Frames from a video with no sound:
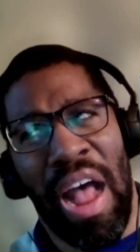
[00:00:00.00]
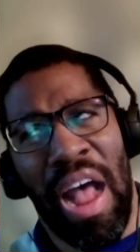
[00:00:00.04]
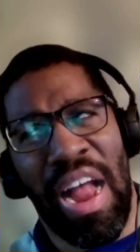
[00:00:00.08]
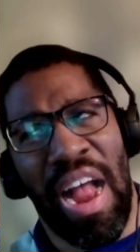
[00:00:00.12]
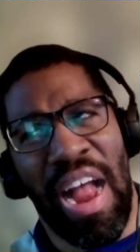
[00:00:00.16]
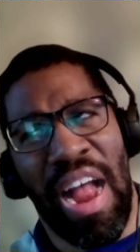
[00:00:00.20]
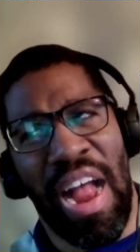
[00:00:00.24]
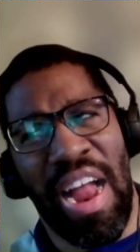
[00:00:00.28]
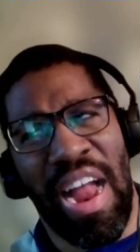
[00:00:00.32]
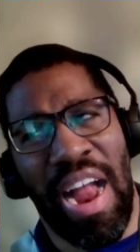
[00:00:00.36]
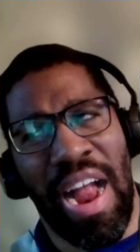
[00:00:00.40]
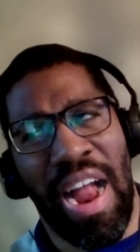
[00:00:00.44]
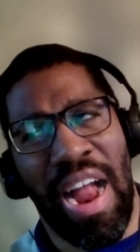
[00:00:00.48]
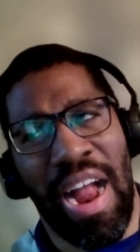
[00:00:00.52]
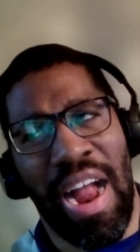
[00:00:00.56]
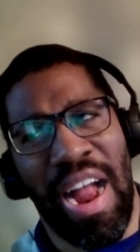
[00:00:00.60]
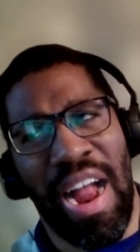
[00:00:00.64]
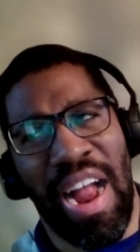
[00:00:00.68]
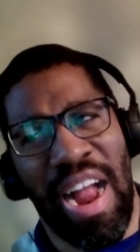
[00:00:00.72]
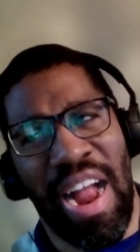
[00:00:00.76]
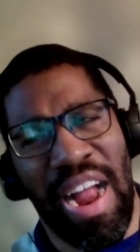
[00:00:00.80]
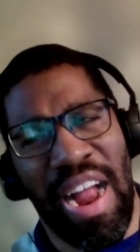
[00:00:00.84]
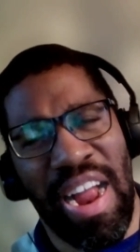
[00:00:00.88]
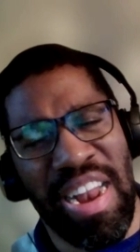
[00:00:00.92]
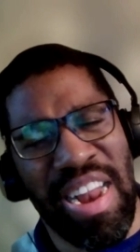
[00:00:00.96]
Uh, mm-hmm.
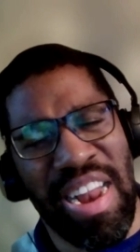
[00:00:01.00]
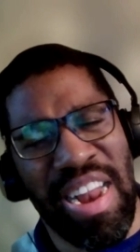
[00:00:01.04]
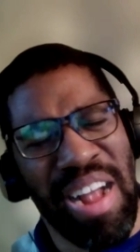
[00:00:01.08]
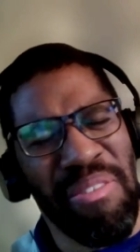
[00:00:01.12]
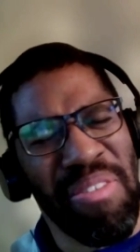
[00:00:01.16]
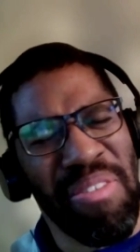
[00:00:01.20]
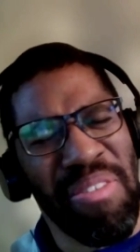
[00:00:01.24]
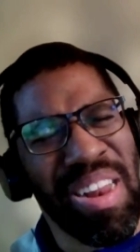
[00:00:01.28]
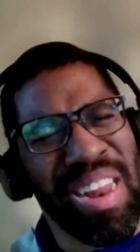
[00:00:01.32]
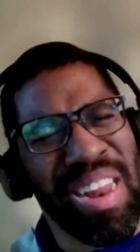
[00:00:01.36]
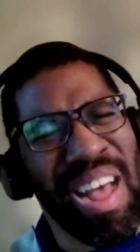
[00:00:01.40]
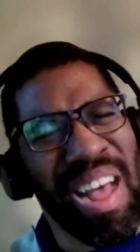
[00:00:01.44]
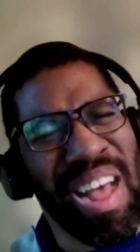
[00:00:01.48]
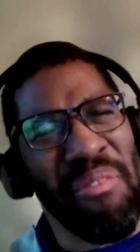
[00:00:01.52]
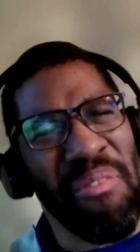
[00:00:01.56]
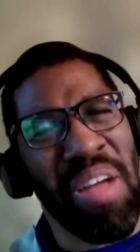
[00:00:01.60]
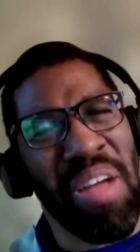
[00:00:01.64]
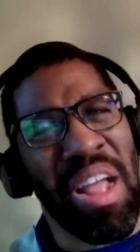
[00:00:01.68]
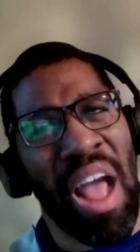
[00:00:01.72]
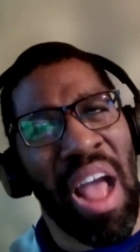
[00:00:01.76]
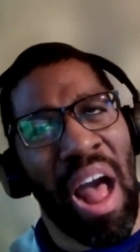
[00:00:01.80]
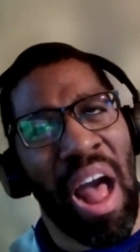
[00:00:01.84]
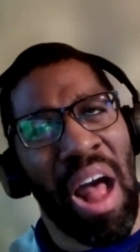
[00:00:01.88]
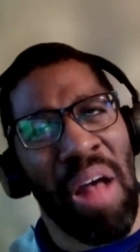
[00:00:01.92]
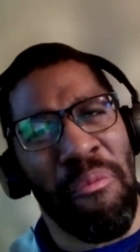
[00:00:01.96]
uh, uh David, tell
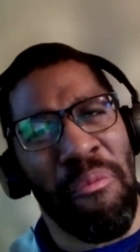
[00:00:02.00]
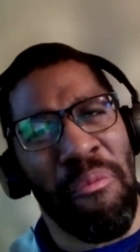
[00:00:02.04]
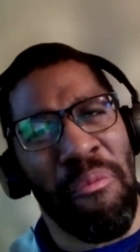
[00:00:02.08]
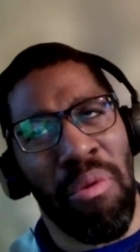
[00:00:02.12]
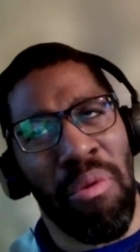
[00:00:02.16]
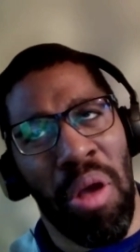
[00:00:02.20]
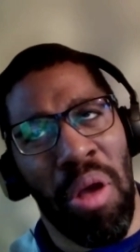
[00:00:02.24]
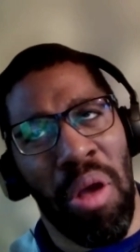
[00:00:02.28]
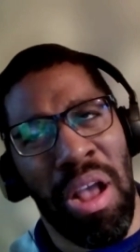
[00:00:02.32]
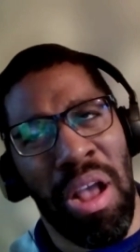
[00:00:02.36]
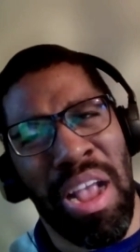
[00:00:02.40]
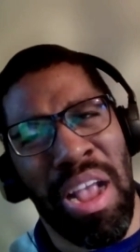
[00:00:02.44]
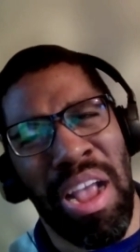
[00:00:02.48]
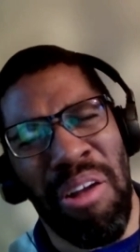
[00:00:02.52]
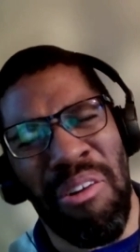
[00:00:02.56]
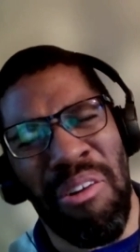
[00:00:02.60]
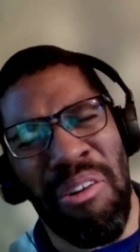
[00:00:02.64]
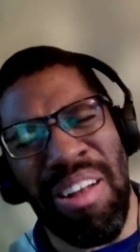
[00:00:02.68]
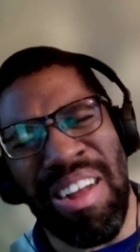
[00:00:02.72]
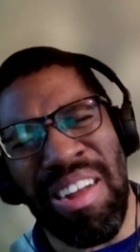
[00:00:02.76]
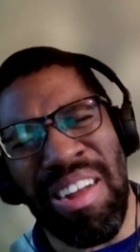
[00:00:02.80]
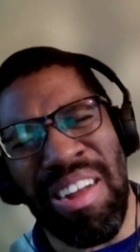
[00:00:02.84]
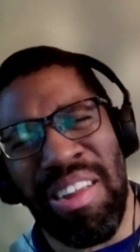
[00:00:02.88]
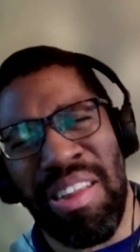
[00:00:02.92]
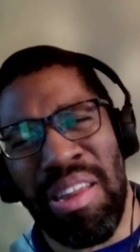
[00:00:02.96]
me, I'm
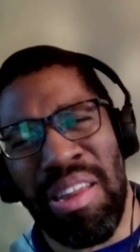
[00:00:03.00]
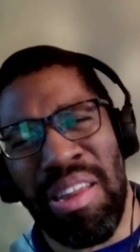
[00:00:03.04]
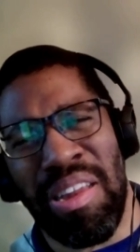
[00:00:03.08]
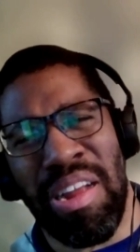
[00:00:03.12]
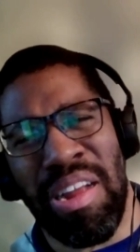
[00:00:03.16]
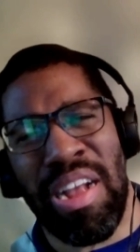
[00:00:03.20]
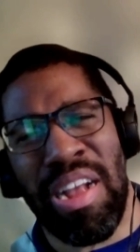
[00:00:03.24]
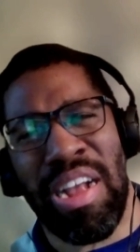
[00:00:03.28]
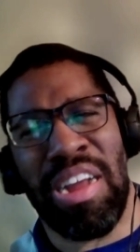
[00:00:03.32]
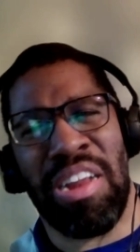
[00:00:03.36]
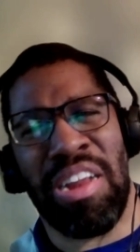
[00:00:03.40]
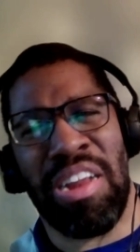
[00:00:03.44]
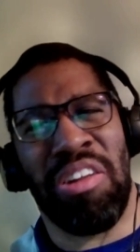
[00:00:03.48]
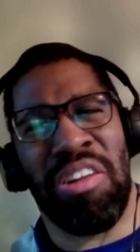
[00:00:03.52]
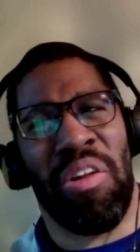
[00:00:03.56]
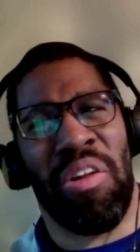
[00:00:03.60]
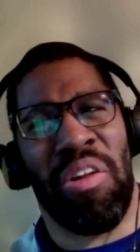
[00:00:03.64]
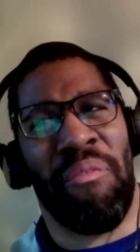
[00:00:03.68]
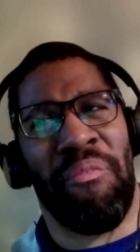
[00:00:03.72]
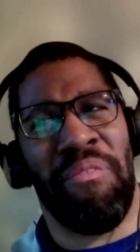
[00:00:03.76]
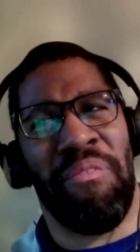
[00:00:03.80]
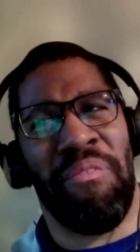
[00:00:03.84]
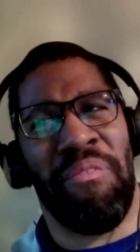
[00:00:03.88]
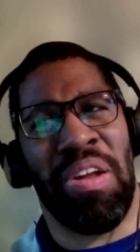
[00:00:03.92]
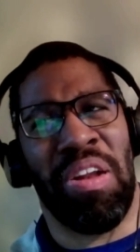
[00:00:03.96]
curious to get you
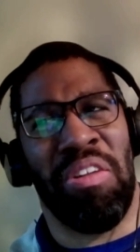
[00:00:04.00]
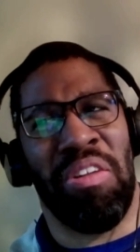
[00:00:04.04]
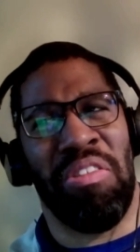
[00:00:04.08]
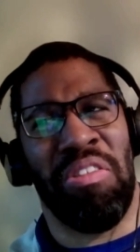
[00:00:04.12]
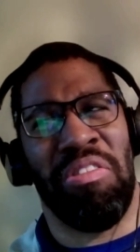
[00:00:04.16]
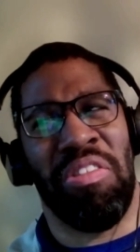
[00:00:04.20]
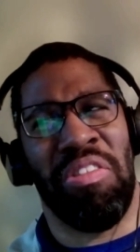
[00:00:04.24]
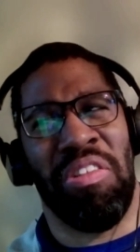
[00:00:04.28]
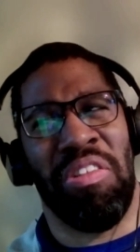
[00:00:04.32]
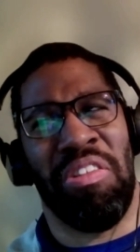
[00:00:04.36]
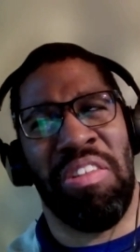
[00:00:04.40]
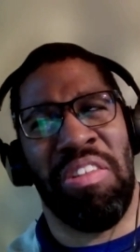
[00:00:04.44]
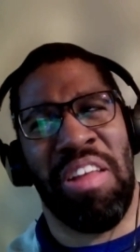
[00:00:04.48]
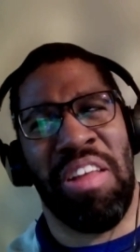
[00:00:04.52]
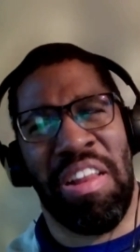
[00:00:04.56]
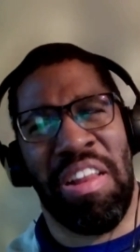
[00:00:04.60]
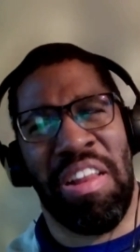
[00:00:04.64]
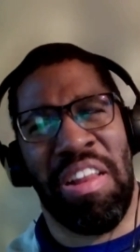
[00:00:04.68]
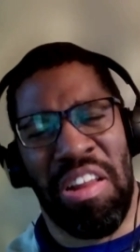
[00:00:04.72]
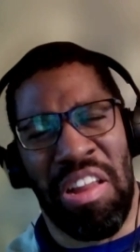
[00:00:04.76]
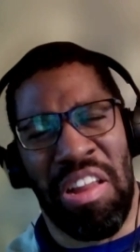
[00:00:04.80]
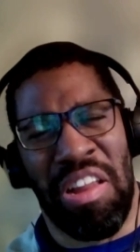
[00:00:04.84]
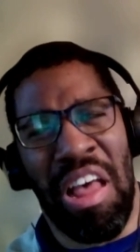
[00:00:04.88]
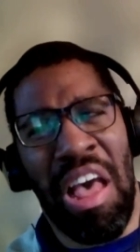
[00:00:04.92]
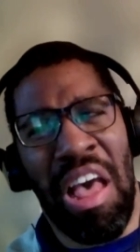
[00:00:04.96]
to finish this
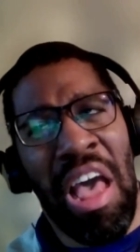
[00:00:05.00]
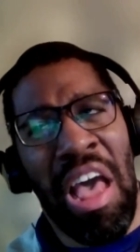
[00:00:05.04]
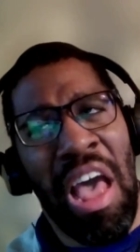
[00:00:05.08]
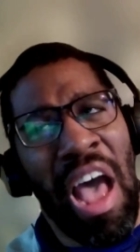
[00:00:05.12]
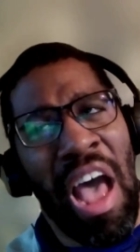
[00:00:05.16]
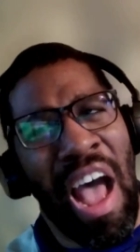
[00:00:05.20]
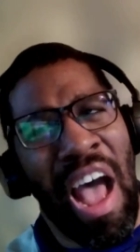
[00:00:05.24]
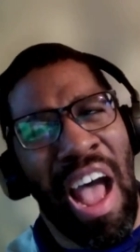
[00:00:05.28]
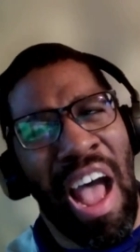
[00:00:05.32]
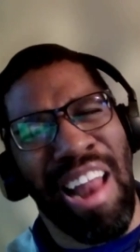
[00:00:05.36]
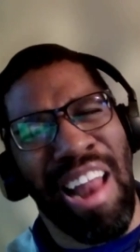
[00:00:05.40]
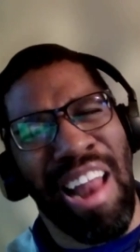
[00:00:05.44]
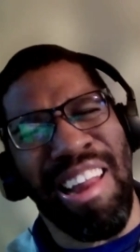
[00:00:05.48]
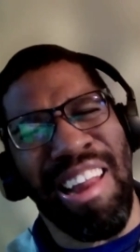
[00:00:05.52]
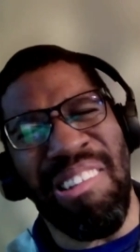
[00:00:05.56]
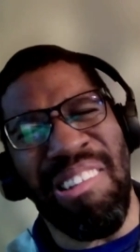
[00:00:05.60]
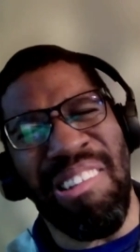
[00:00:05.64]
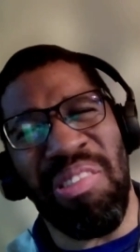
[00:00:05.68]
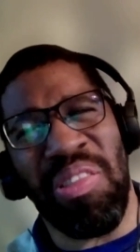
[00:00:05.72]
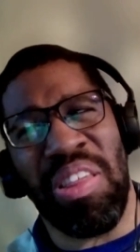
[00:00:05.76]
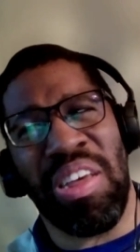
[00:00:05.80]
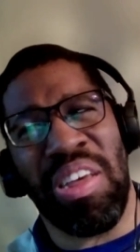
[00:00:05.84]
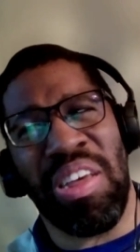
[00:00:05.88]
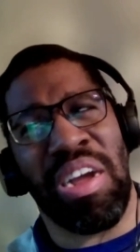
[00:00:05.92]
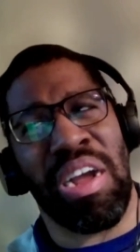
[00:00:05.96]
sentence. How do
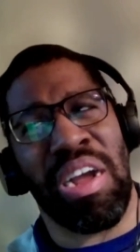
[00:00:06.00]
you